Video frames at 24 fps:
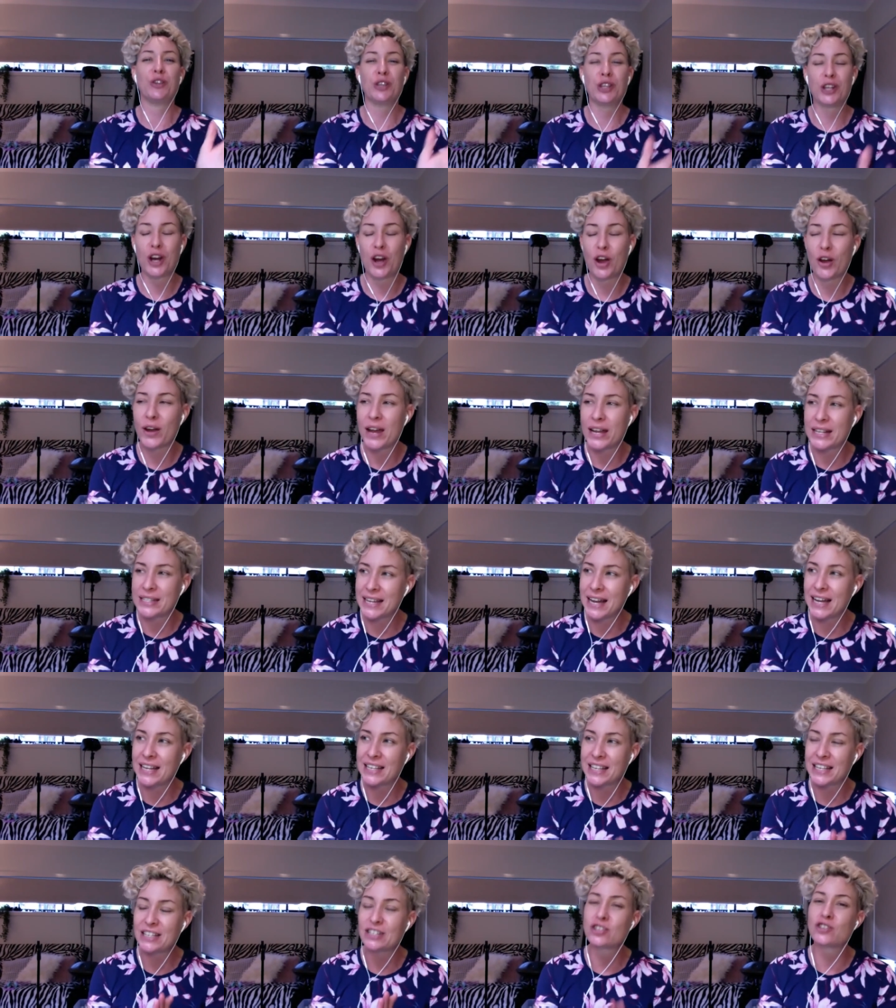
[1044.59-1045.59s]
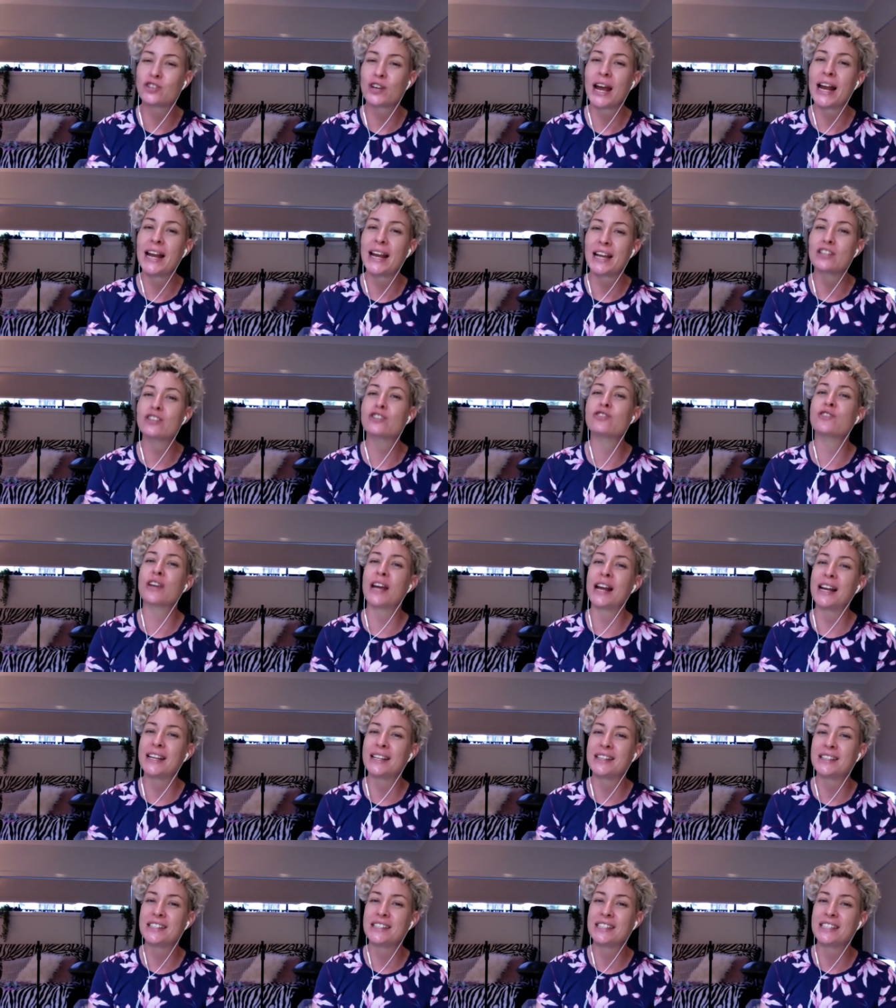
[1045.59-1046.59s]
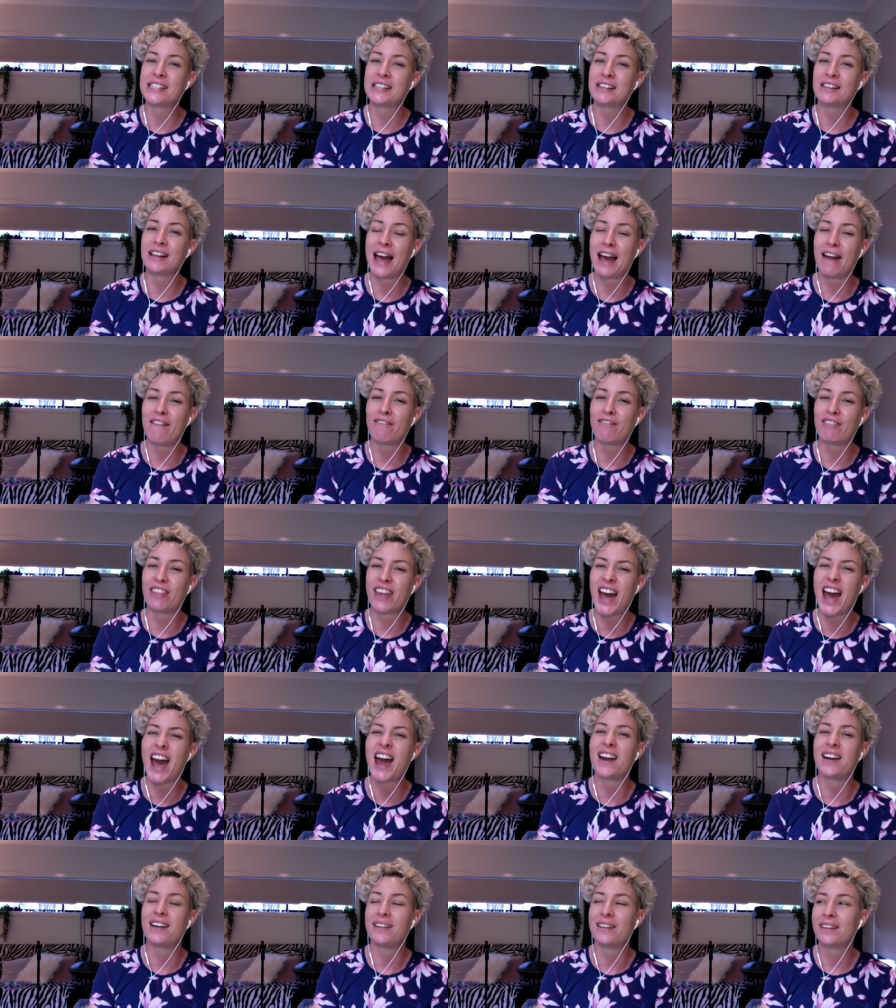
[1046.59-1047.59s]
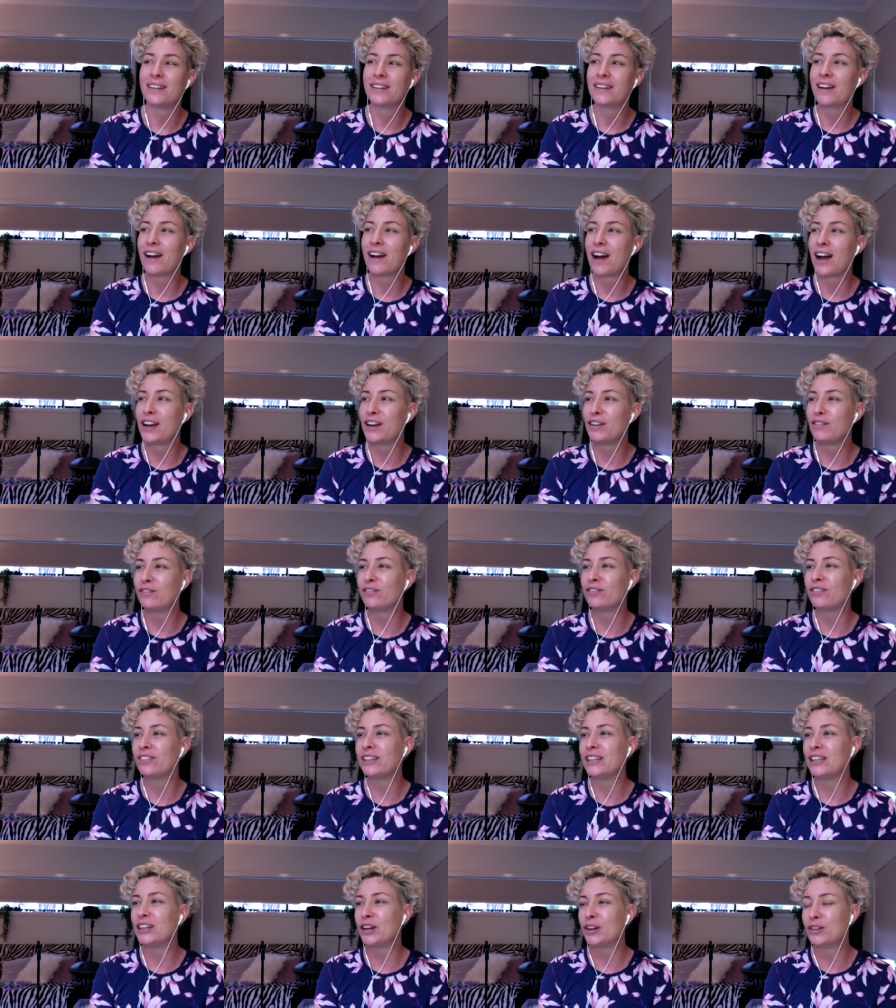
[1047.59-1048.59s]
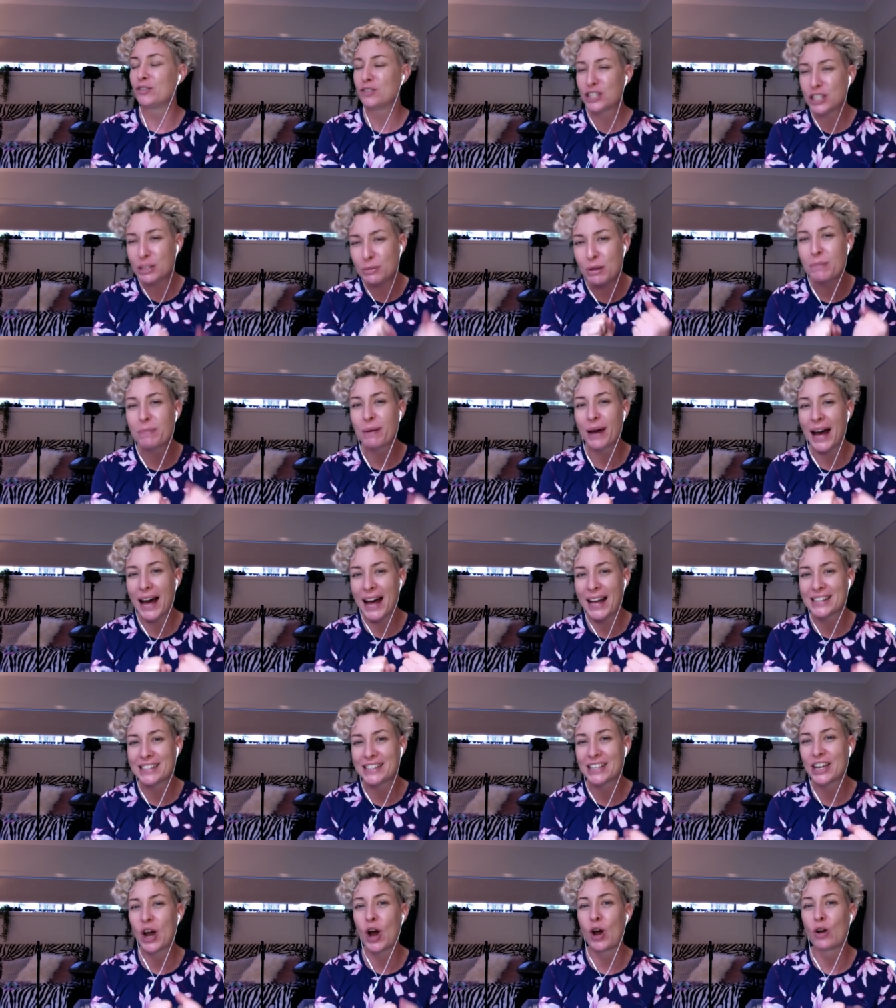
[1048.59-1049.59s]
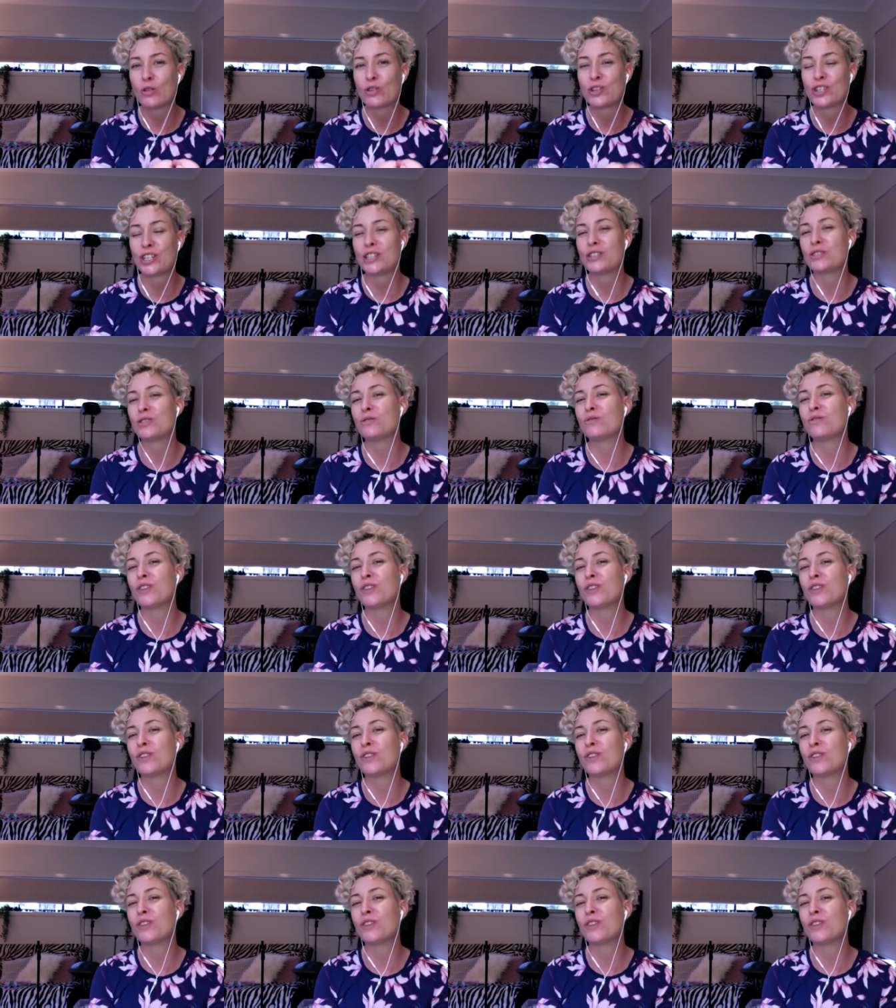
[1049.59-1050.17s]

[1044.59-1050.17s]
You know, it's, Australia, Australians still have that kind of, you know, Jimmy Barnes, Cold Chisel